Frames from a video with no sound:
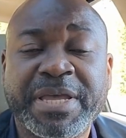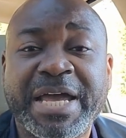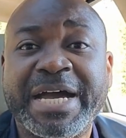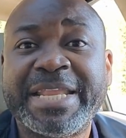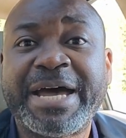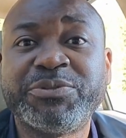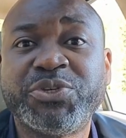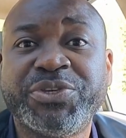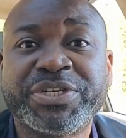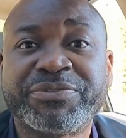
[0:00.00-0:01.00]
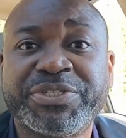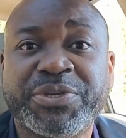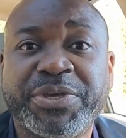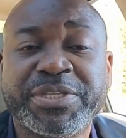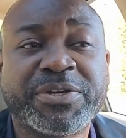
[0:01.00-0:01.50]
And how do you increase your
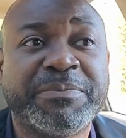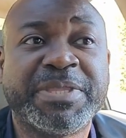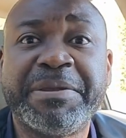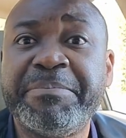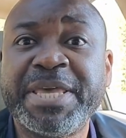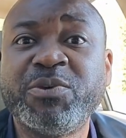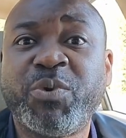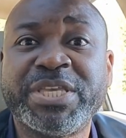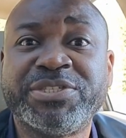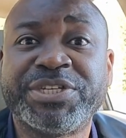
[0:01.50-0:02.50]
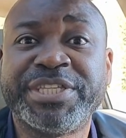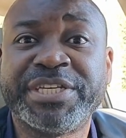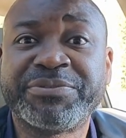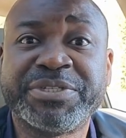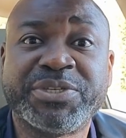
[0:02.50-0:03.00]
income? There are many ways you can
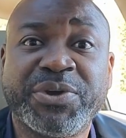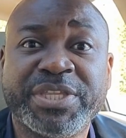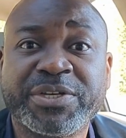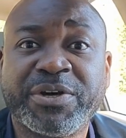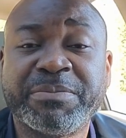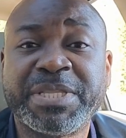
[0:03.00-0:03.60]
increase your income.